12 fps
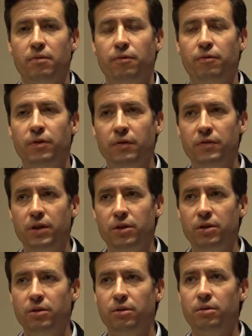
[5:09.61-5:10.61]

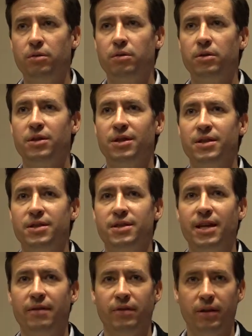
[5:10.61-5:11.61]
52 to
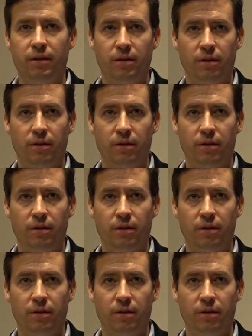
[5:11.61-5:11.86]
7.